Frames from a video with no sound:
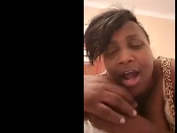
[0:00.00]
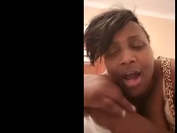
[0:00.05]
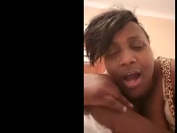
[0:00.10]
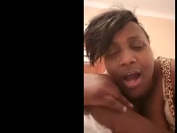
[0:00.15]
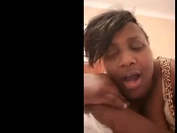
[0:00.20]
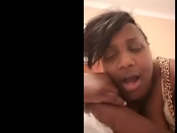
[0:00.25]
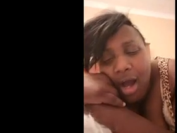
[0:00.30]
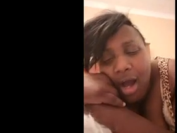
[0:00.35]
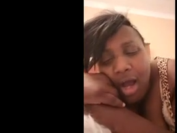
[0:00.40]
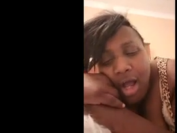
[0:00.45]

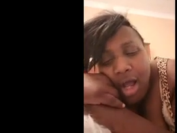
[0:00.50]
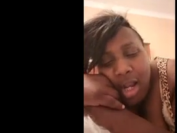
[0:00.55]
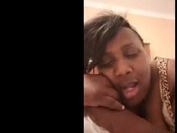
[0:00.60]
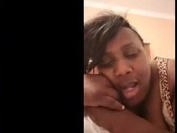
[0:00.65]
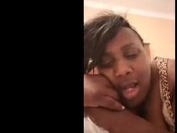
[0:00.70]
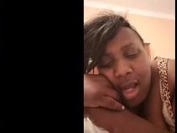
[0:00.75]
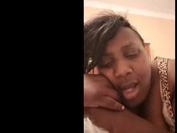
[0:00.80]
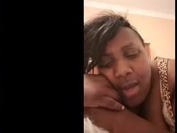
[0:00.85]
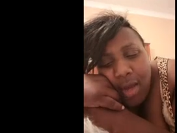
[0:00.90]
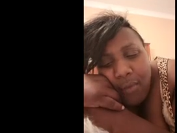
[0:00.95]
all
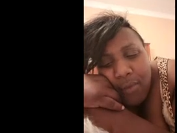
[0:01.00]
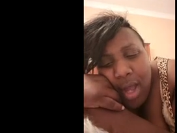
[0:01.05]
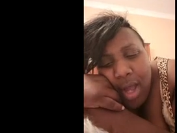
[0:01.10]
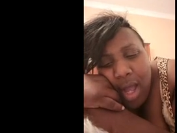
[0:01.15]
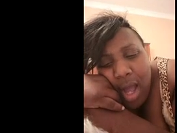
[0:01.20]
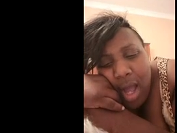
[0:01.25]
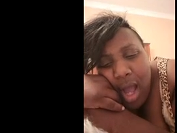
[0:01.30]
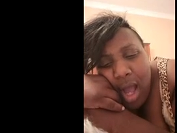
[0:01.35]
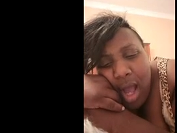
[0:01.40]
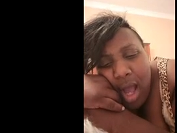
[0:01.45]

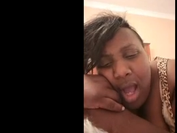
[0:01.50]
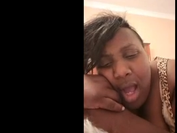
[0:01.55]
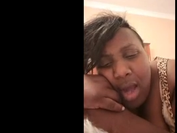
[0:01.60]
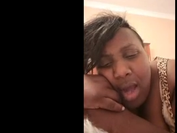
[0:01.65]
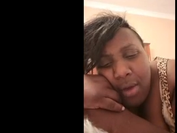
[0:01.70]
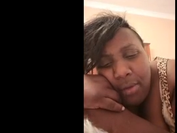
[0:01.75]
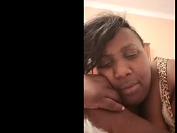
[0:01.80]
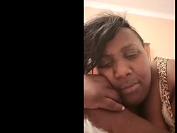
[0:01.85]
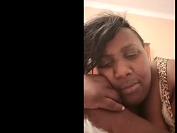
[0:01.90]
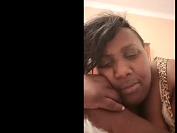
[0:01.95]

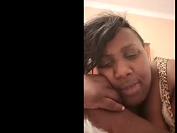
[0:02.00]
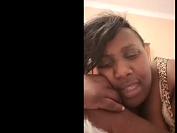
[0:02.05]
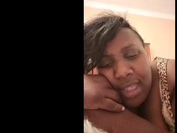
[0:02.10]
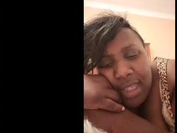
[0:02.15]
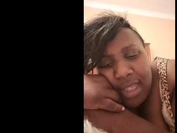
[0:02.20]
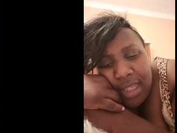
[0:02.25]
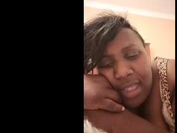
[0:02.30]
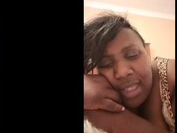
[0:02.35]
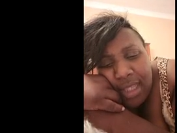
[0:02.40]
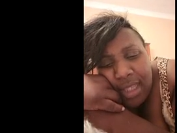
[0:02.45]
around
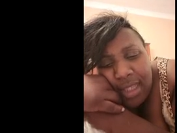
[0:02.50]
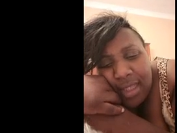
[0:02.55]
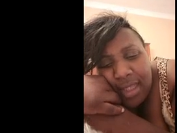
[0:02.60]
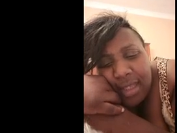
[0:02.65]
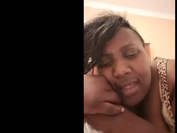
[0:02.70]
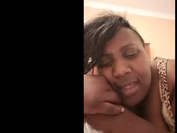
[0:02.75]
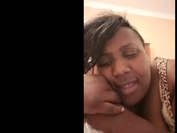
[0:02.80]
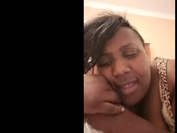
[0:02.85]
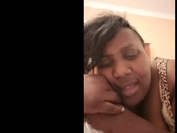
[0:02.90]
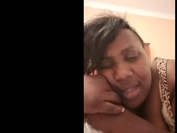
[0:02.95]

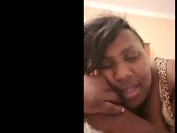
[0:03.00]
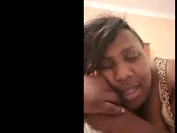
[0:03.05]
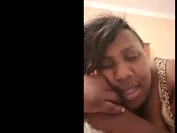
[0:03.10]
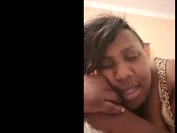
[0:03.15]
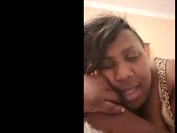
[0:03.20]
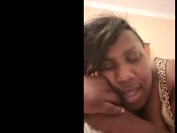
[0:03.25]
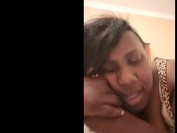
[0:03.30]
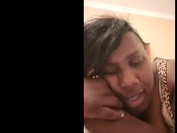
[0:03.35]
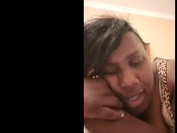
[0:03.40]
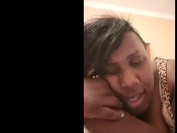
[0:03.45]
me.
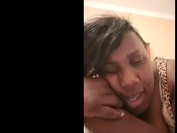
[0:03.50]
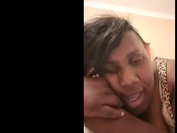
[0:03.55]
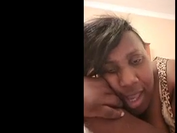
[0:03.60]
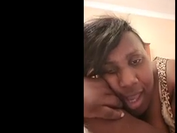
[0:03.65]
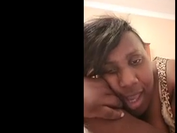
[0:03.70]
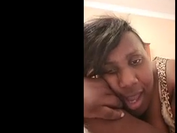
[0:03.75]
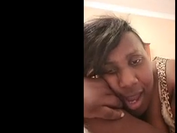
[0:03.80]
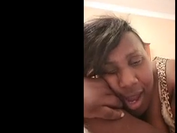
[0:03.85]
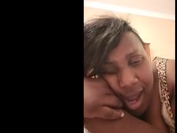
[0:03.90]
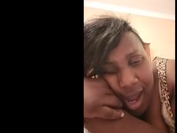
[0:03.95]

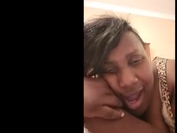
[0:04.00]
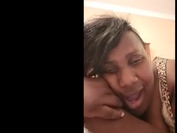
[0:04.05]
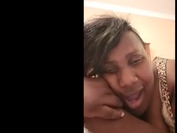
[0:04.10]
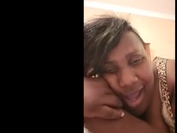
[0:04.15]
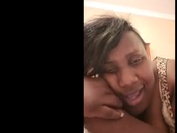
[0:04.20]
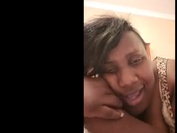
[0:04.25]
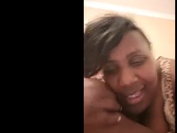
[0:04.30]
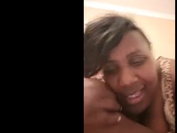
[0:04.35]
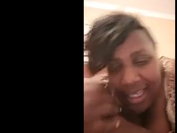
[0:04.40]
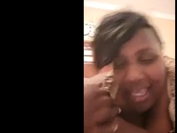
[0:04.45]

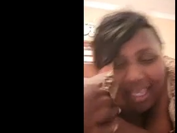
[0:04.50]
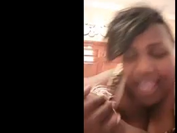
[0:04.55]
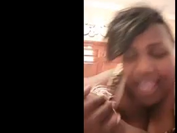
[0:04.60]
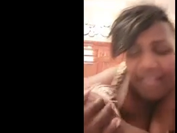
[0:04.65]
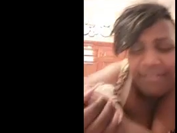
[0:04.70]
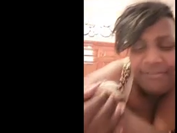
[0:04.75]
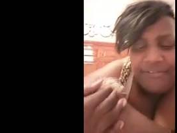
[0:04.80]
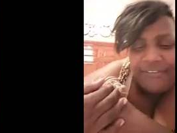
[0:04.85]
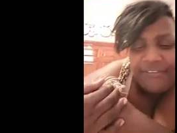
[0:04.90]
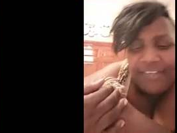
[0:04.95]
I
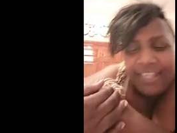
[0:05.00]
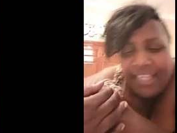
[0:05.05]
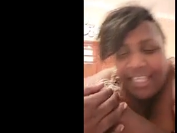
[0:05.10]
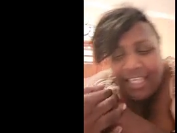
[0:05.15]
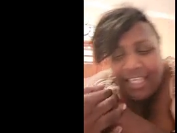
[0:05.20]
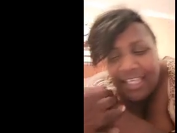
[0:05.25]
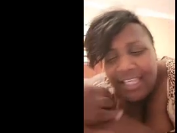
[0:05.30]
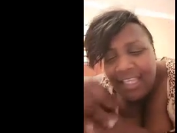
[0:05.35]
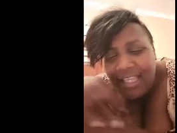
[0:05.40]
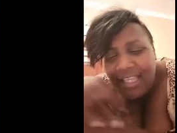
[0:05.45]
can
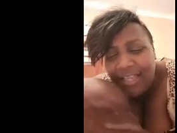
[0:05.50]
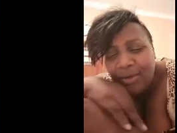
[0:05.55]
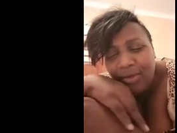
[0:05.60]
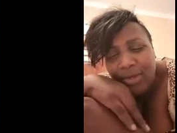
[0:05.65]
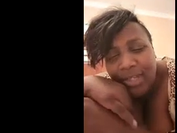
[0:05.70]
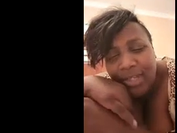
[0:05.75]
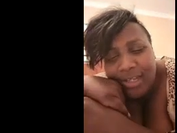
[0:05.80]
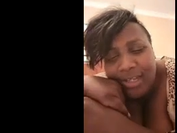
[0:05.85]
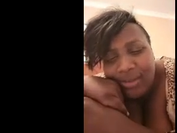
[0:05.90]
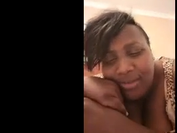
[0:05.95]
see. You
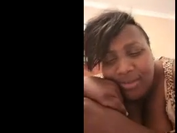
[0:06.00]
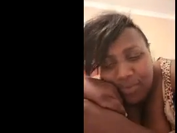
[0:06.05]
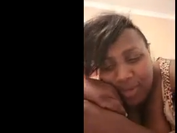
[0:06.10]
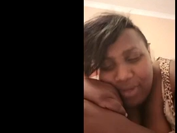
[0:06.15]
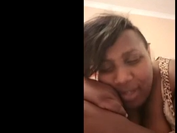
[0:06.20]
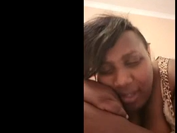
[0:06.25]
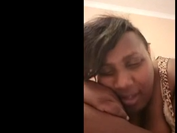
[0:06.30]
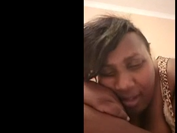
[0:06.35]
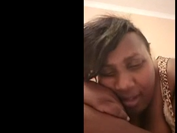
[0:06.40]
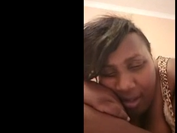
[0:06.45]
know, hear this,
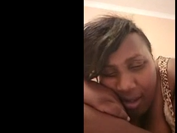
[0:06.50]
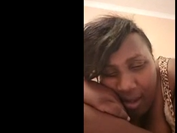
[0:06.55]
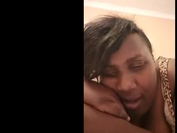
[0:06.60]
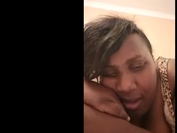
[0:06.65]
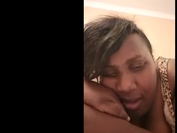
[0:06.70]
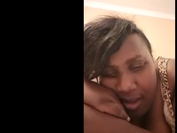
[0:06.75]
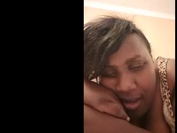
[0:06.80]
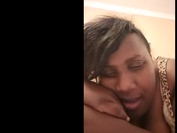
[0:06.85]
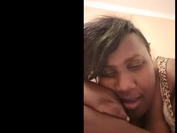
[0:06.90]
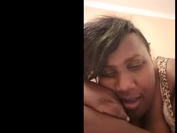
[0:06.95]
man?
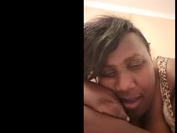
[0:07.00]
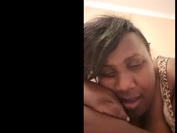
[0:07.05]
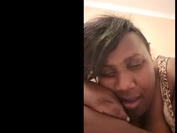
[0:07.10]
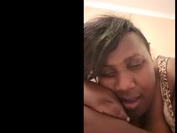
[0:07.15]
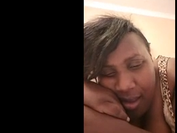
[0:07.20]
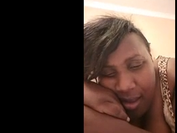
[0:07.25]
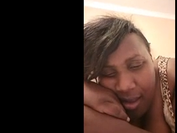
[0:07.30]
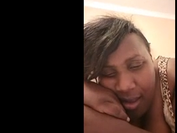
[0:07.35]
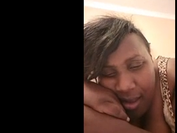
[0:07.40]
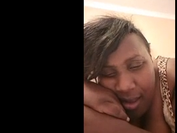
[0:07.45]

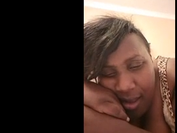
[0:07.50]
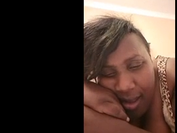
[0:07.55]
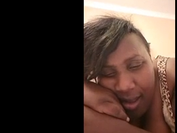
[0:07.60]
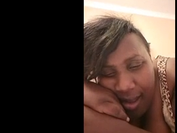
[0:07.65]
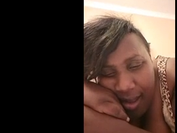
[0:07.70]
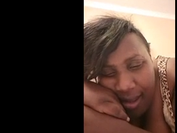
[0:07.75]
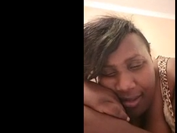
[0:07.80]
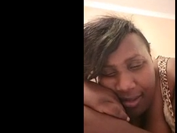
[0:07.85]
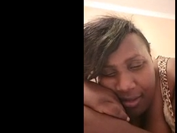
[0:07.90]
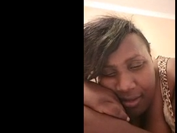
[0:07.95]

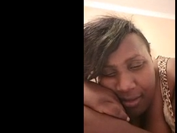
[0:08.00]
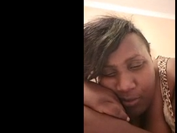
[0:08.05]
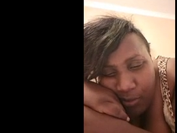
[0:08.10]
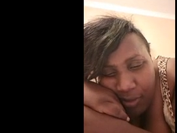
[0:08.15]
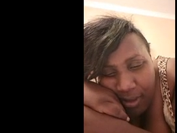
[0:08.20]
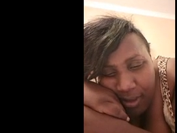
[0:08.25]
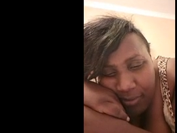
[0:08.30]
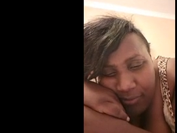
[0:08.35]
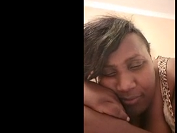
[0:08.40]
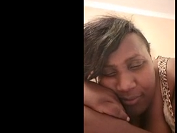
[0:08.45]
Auntie,
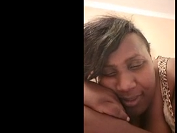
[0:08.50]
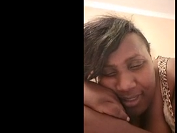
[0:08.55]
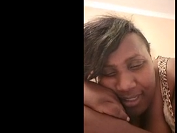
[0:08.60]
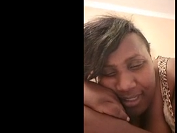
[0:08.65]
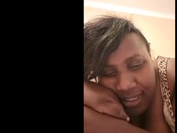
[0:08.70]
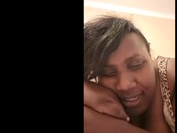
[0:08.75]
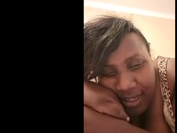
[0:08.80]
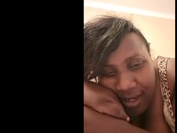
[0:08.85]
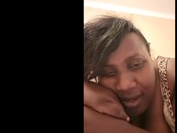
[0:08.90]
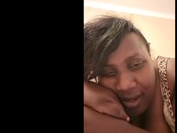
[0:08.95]
what's for
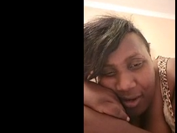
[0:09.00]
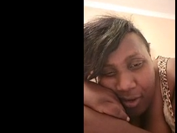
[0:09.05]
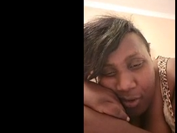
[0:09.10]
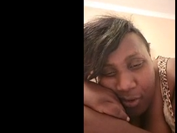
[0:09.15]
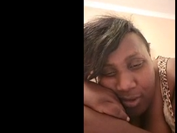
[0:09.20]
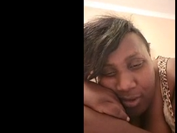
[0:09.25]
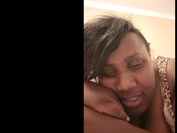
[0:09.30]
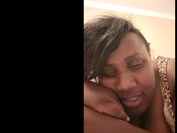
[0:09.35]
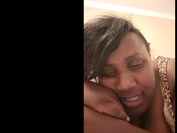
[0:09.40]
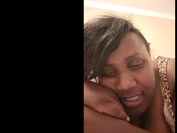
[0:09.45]
dinner?
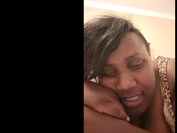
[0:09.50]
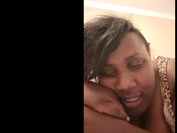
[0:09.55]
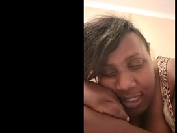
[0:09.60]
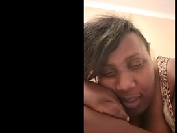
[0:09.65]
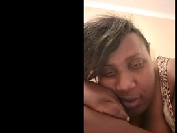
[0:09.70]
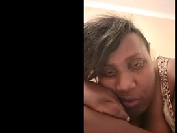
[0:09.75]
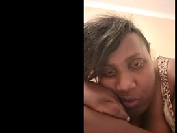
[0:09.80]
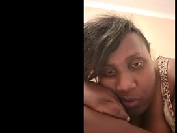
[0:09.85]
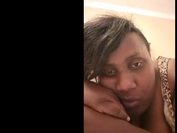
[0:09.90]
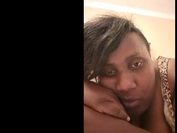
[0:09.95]
Oh,
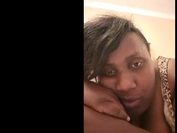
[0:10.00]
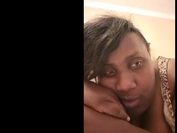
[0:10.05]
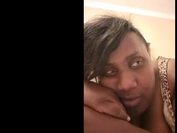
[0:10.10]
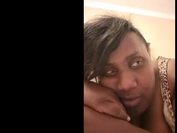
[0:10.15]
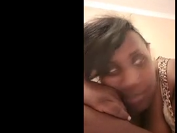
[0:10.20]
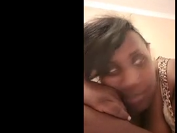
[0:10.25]
Tina cook